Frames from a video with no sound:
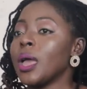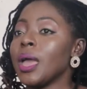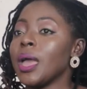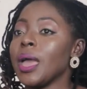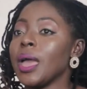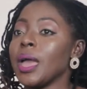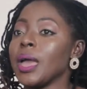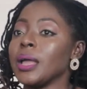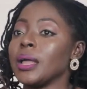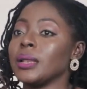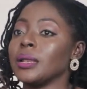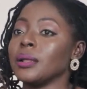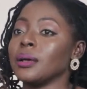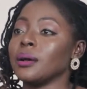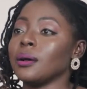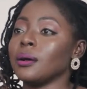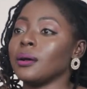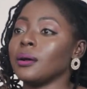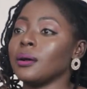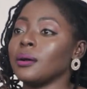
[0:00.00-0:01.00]
and
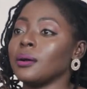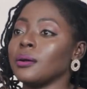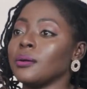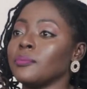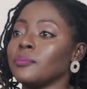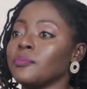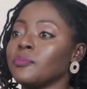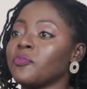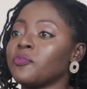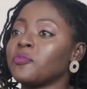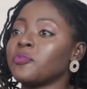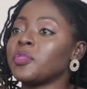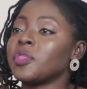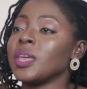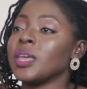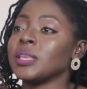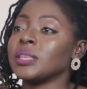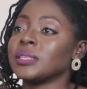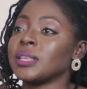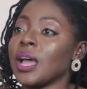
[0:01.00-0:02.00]

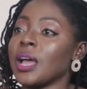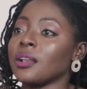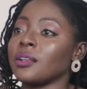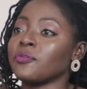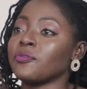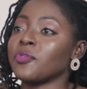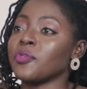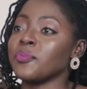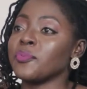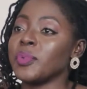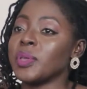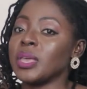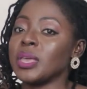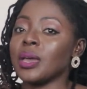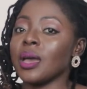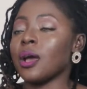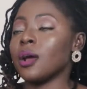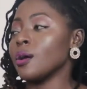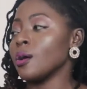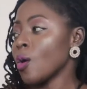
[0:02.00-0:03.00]
things that for me
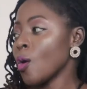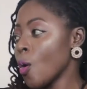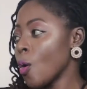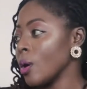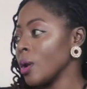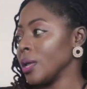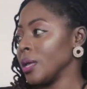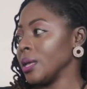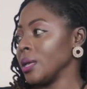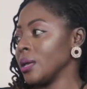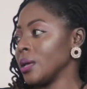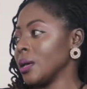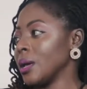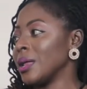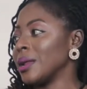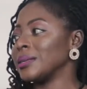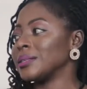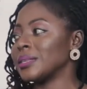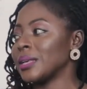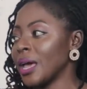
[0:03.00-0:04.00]
are a calling and
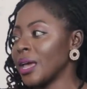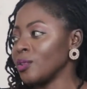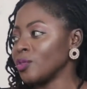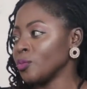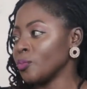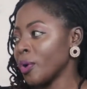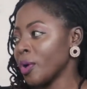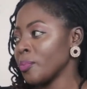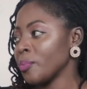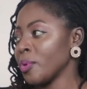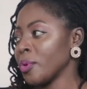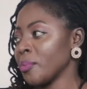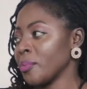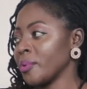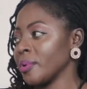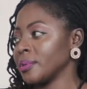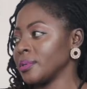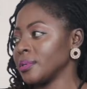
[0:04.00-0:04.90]
are tied to my purpose.